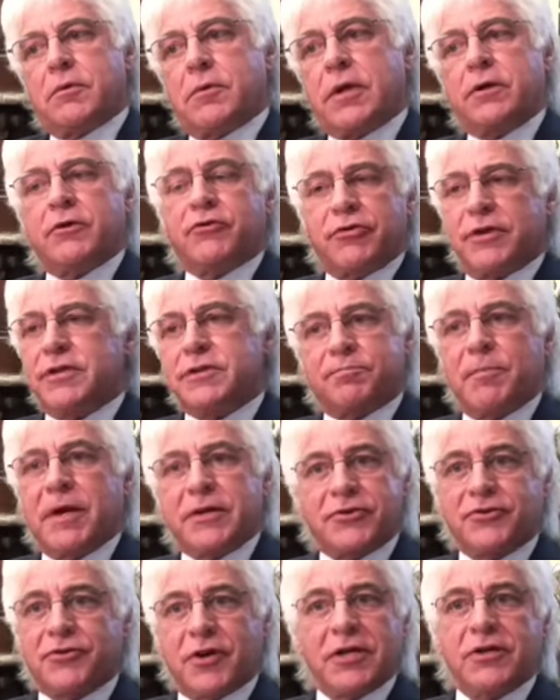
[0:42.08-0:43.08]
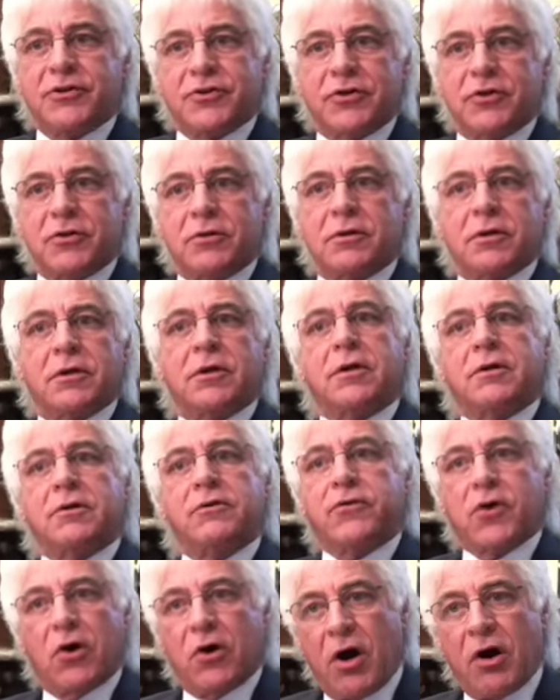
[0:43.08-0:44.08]
increased menstruation,
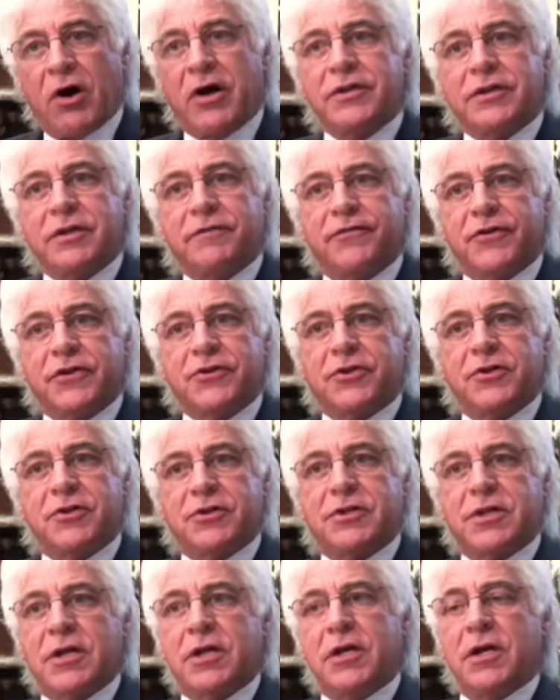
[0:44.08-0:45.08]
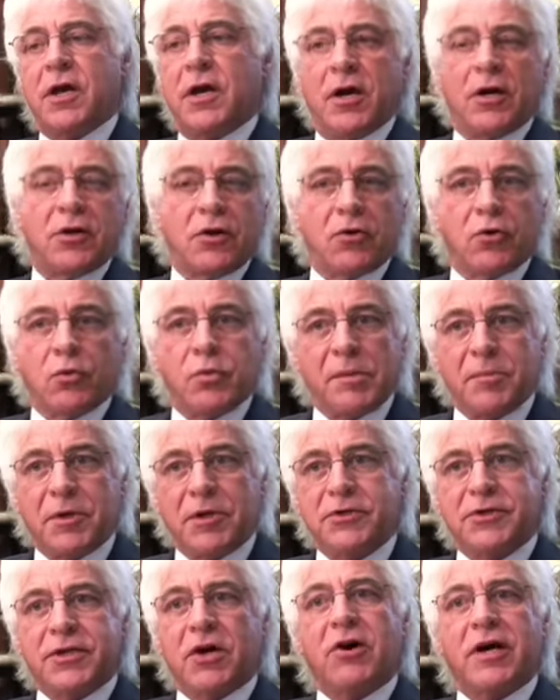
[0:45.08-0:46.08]
you've got iron deficiency, a lot of women
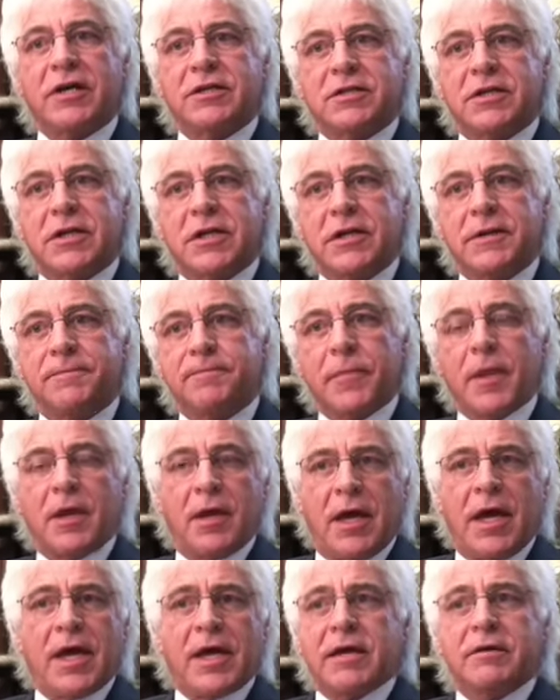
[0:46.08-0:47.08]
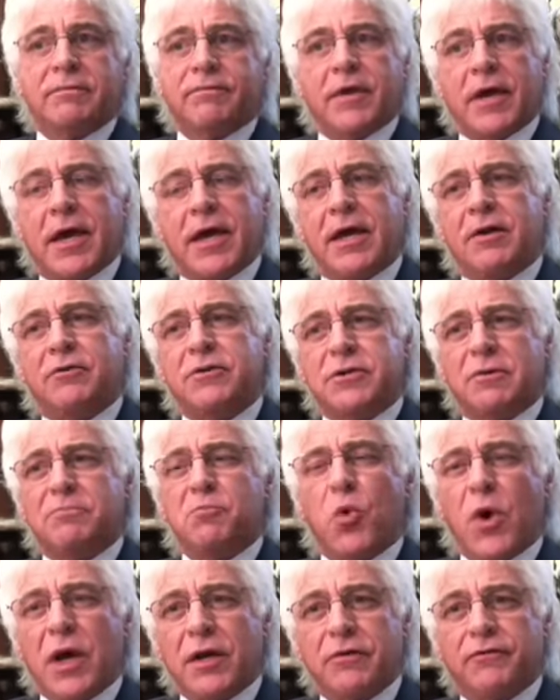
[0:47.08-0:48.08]
are dieting. Hair is a
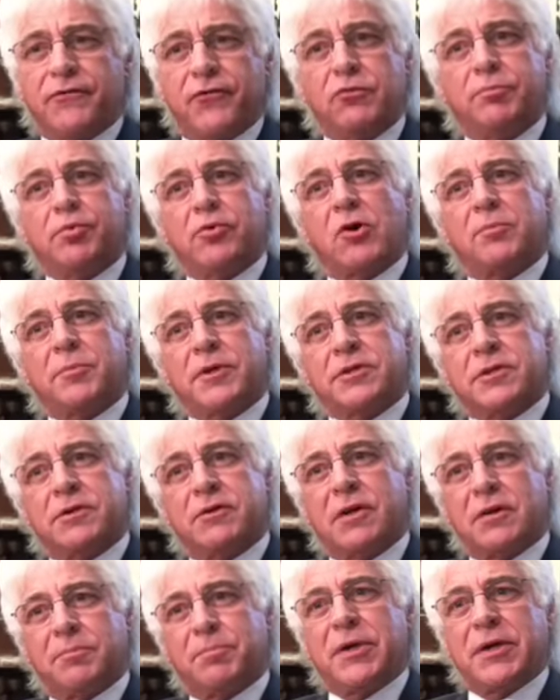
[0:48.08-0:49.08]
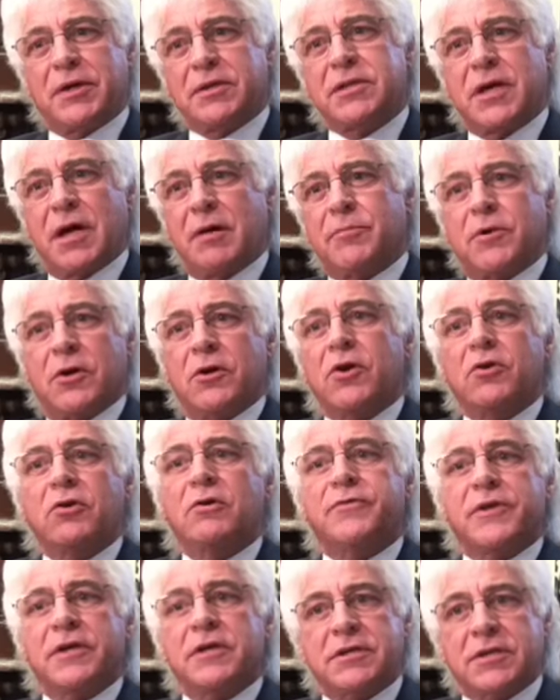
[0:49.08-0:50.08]
wonderful barometer, and it picks up a lot
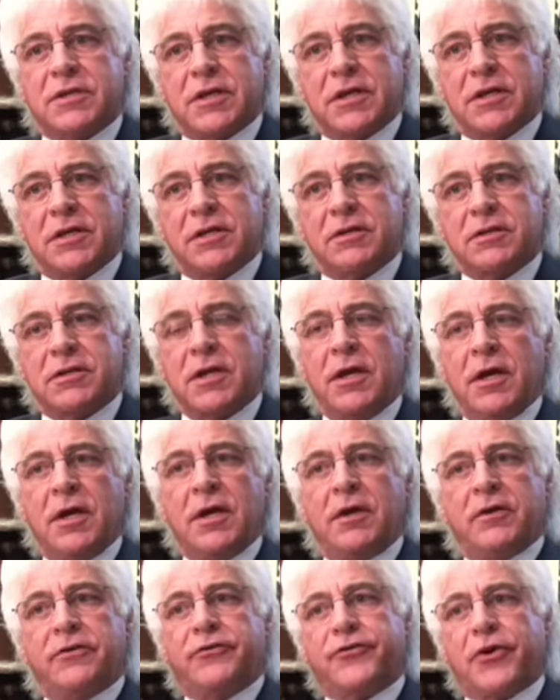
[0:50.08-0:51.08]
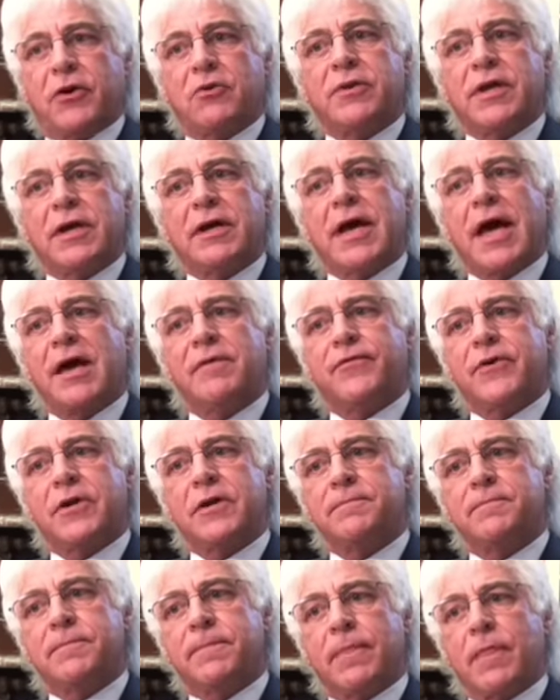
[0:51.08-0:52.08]
of these things. So they're
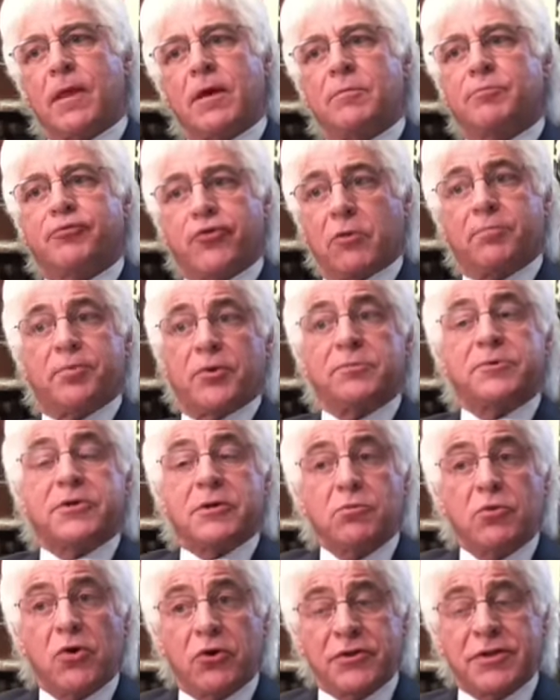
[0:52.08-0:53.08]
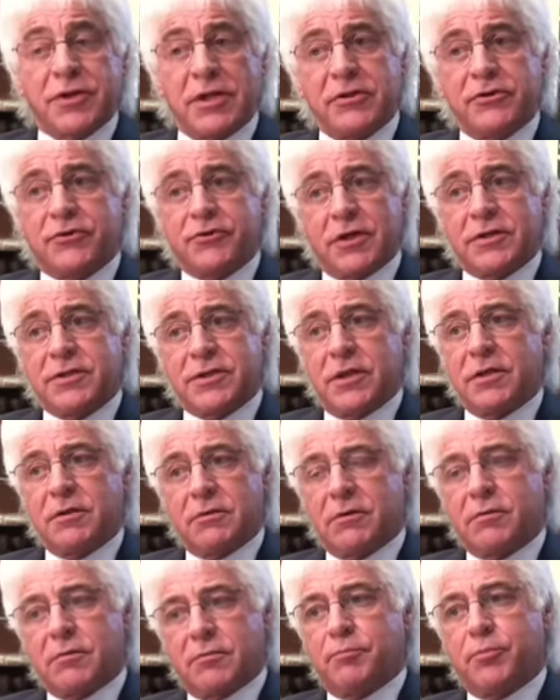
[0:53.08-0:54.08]
having problems, and what's an
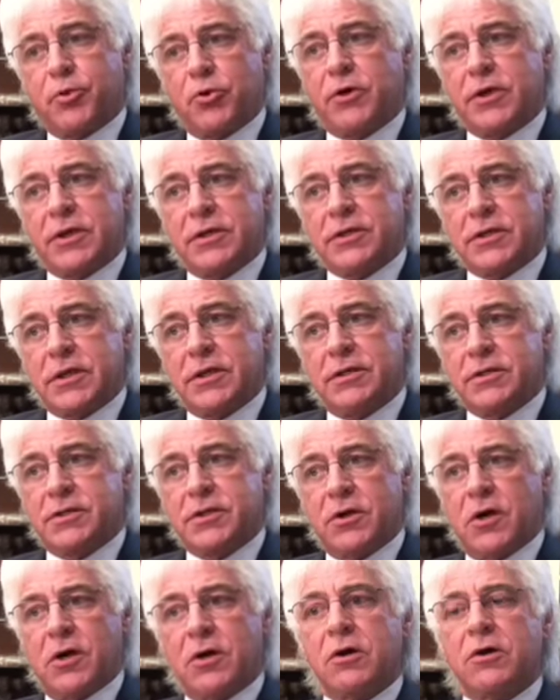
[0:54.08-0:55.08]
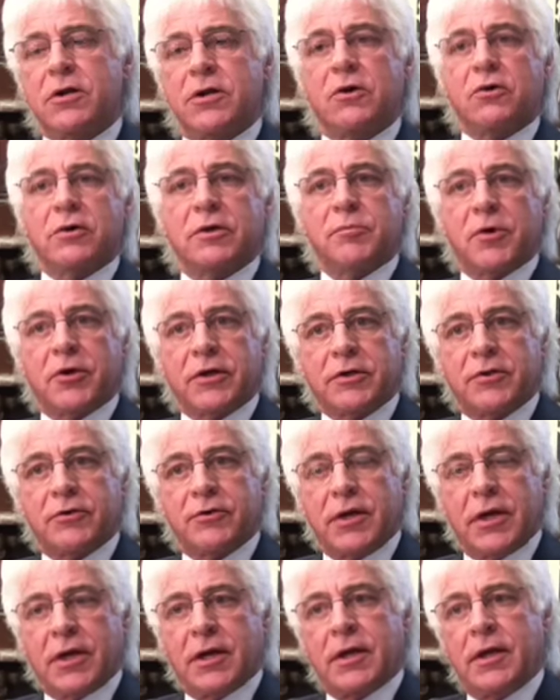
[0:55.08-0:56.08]
interesting point is that early on in my
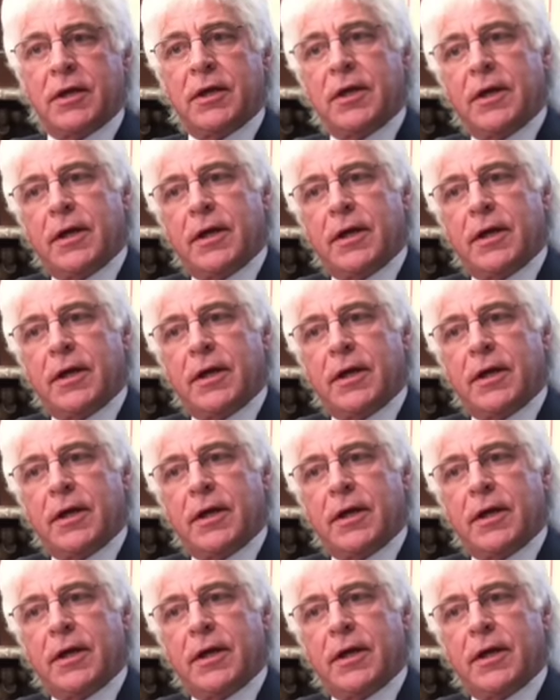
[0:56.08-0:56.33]
career,